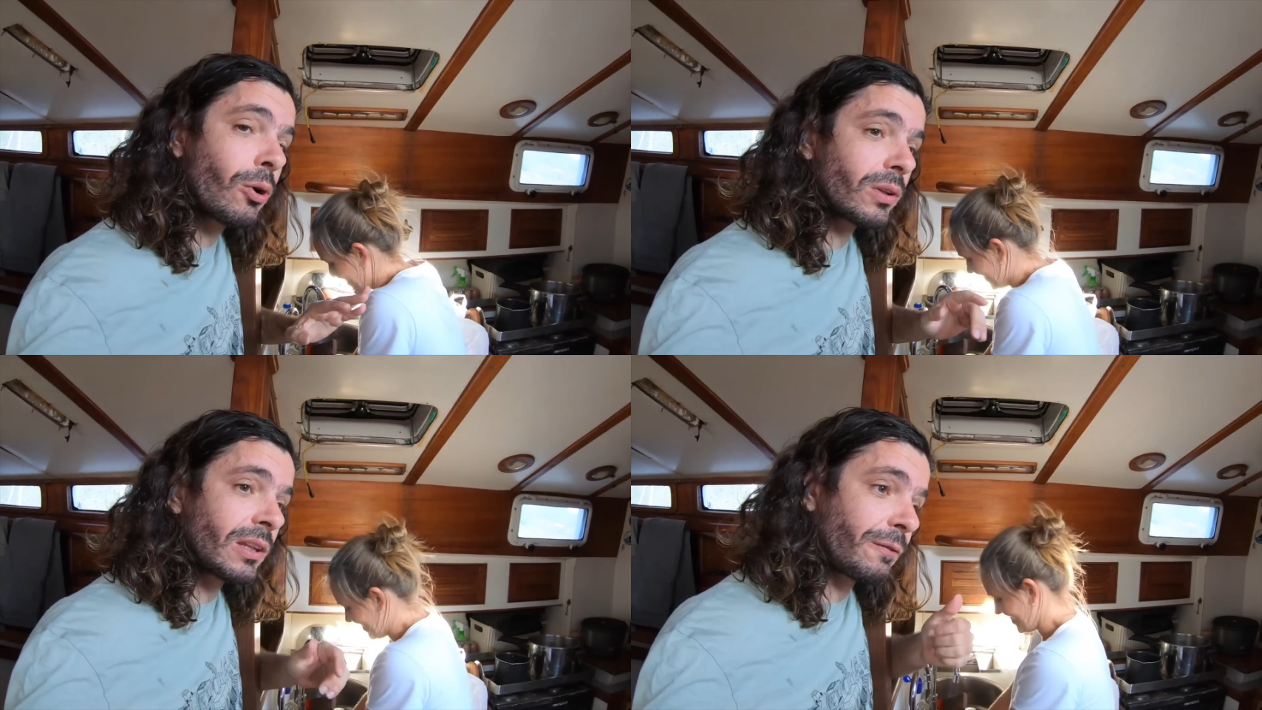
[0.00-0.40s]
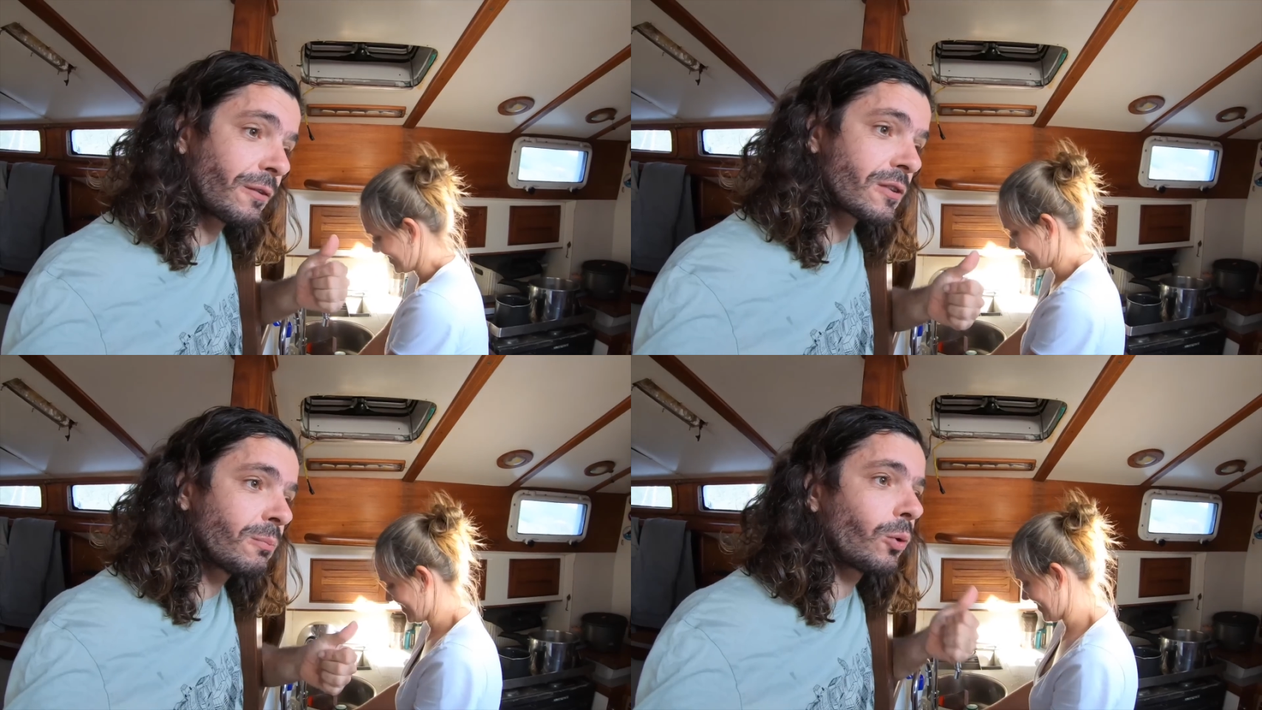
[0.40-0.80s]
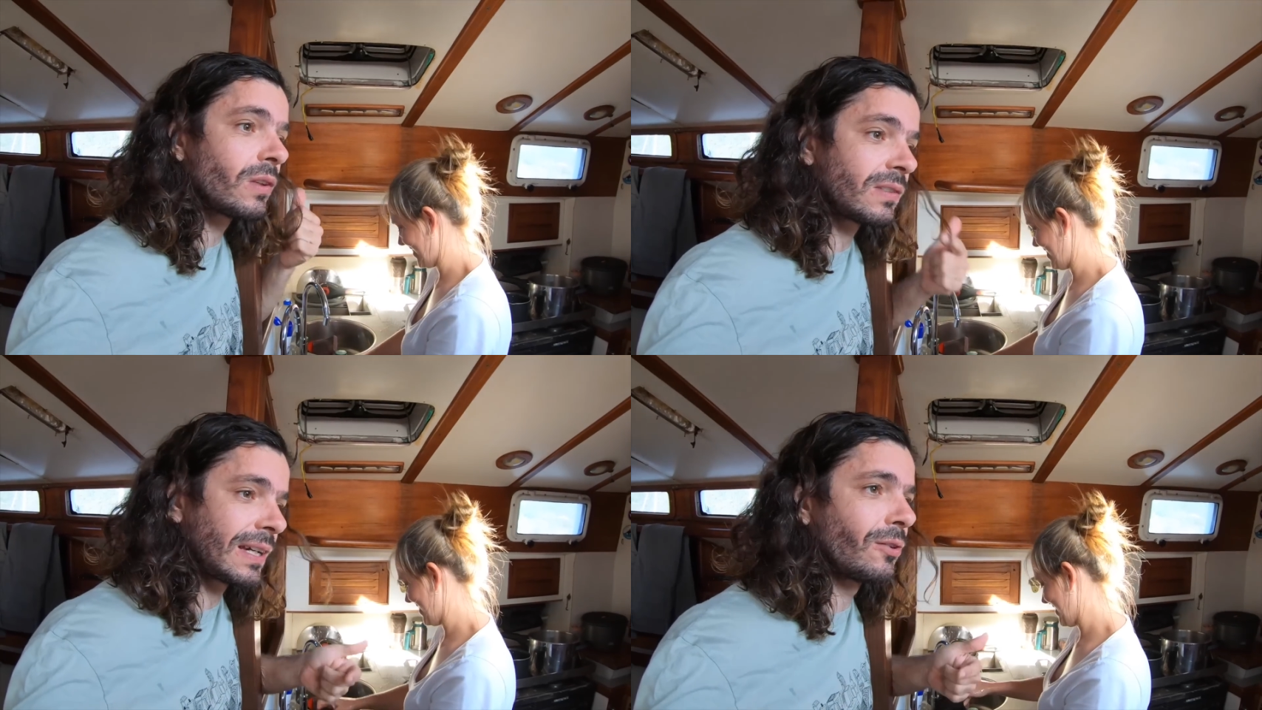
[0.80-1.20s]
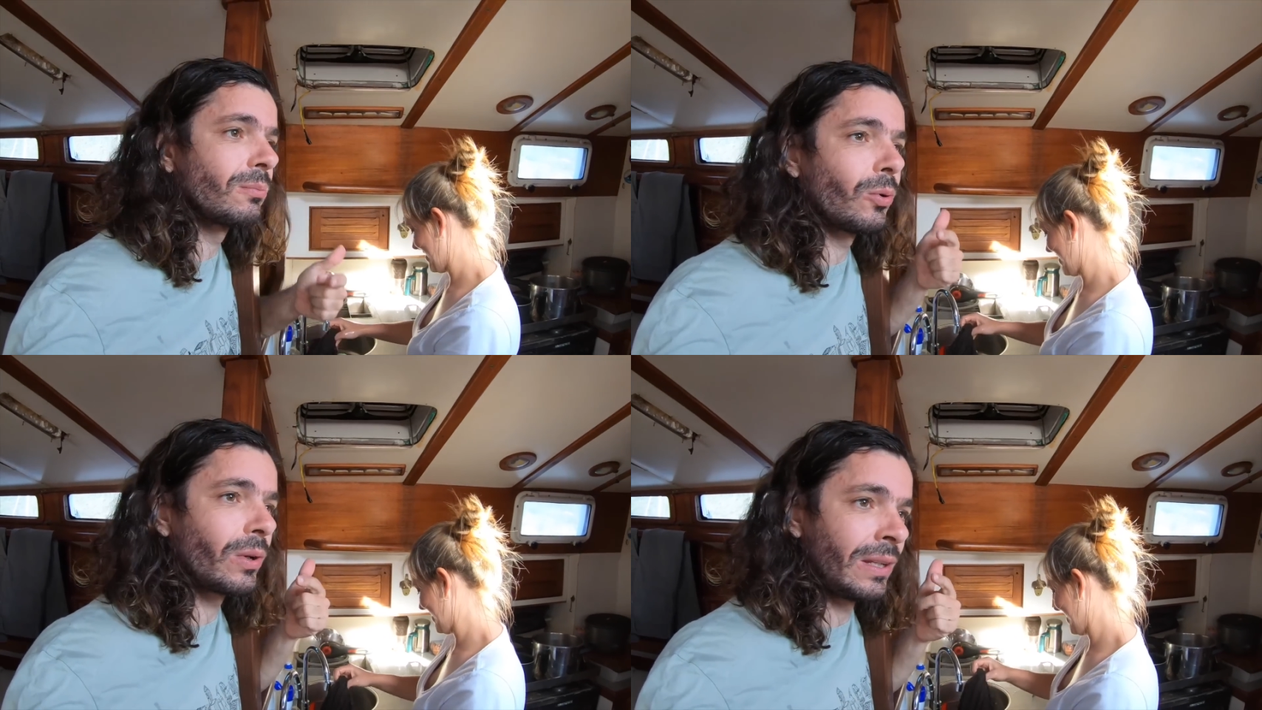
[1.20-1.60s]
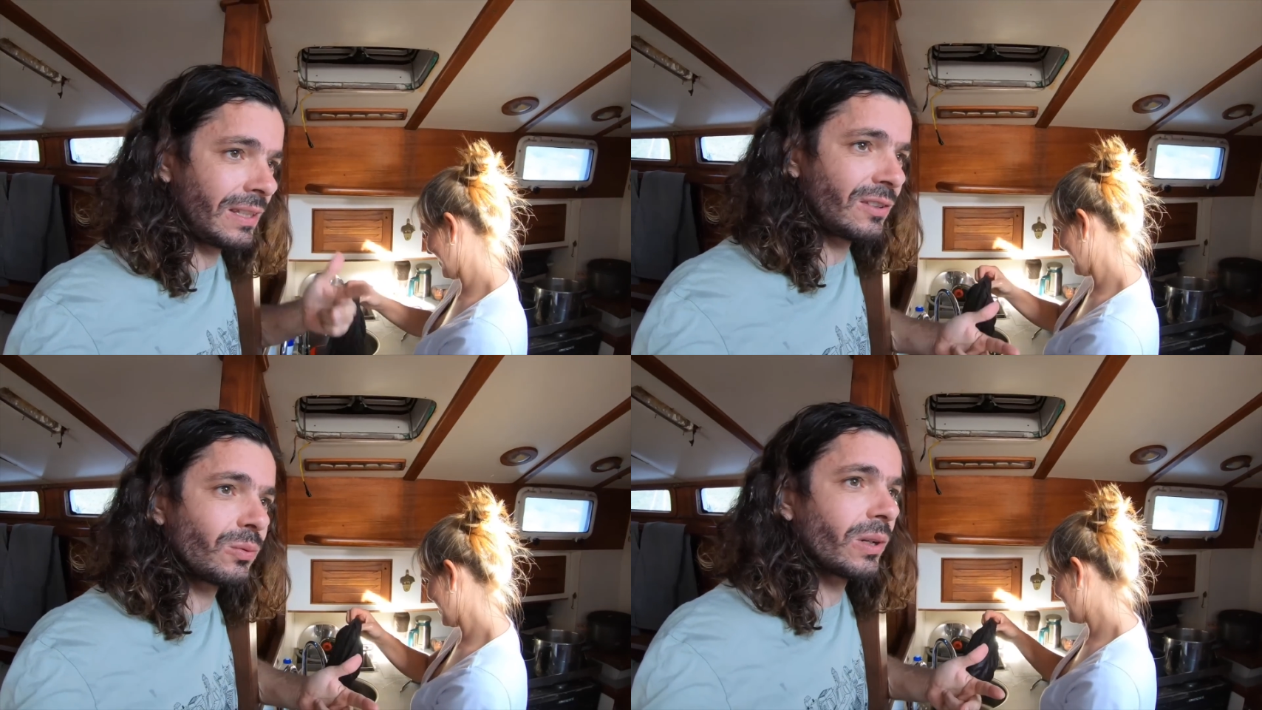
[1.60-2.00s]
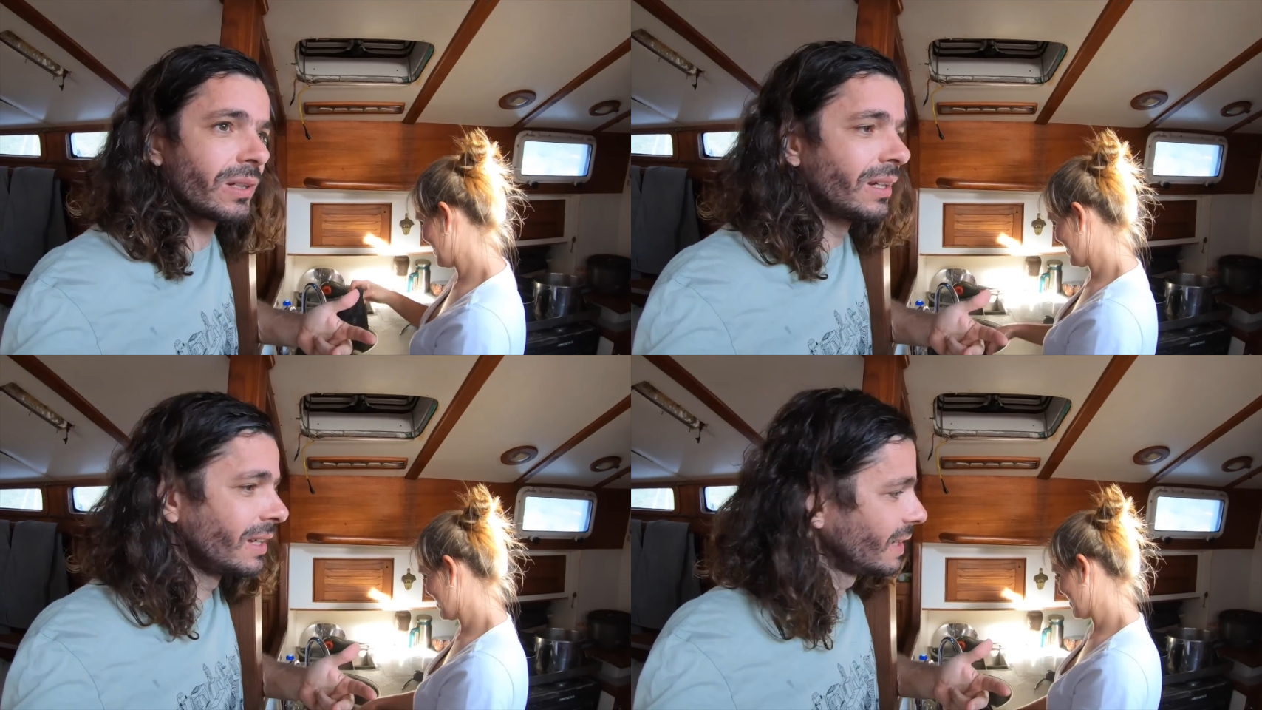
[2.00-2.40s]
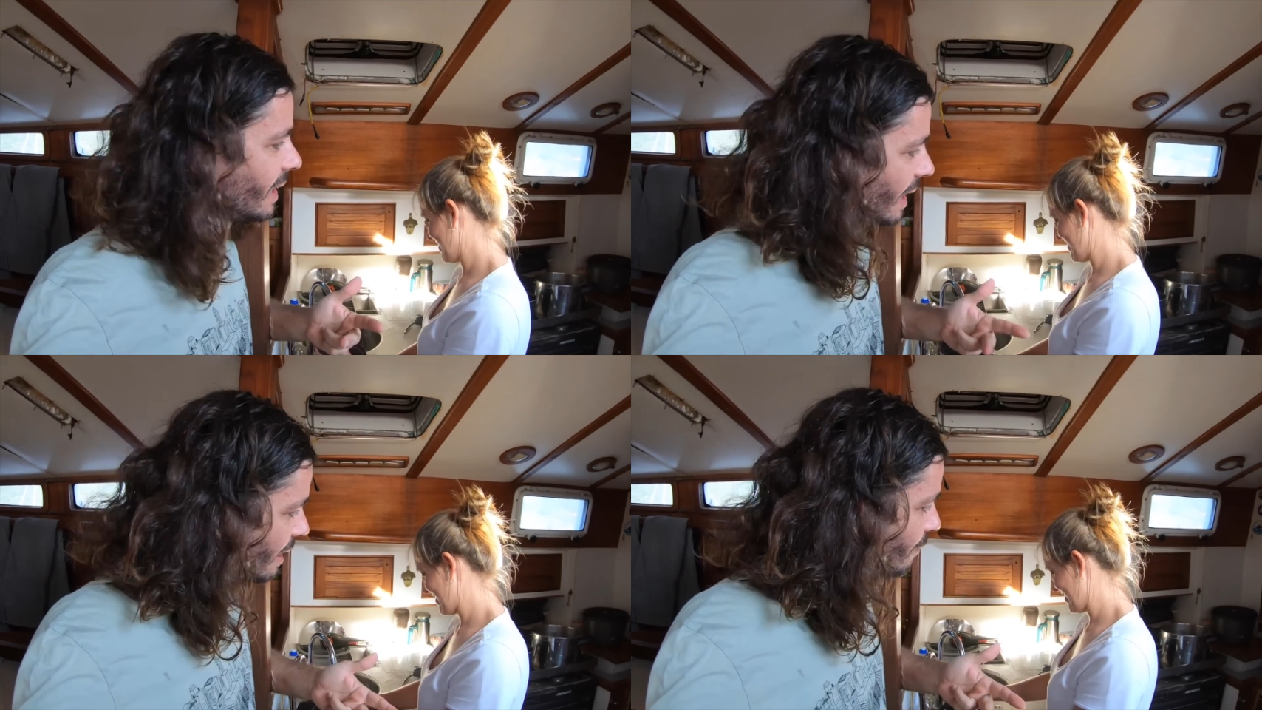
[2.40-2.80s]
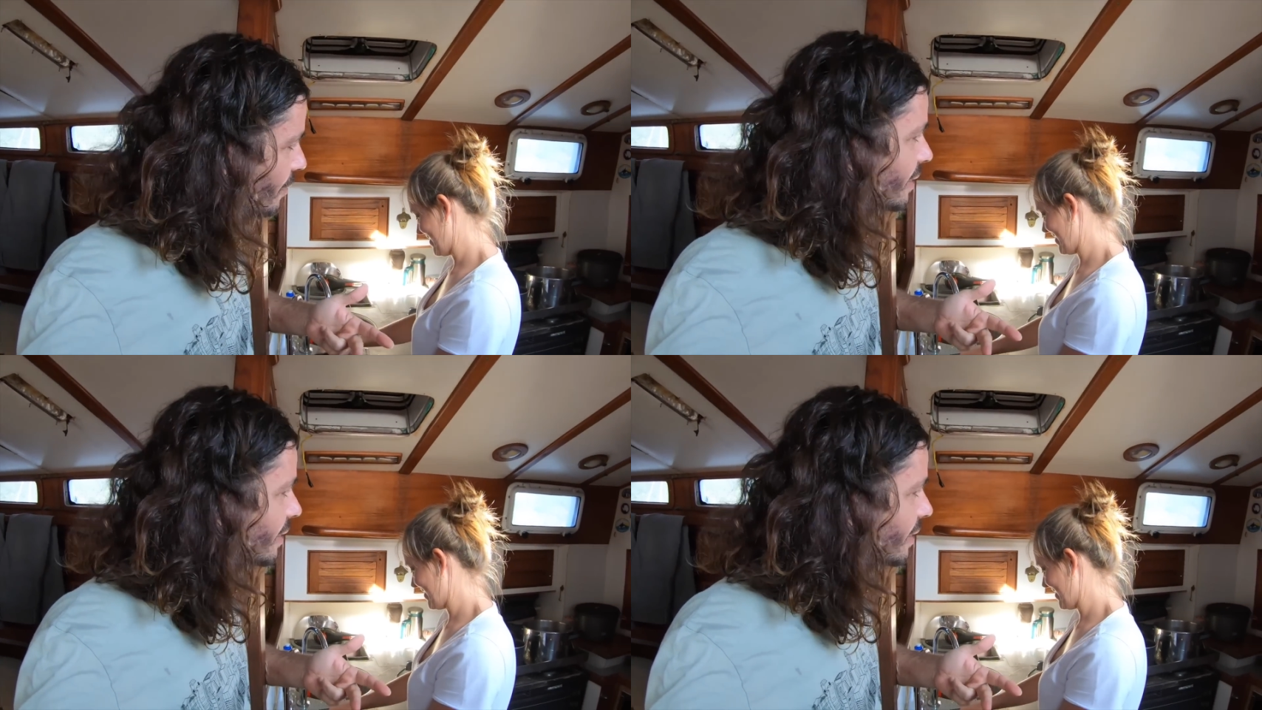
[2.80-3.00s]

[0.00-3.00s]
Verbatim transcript: boat the first boat the second boat and this one every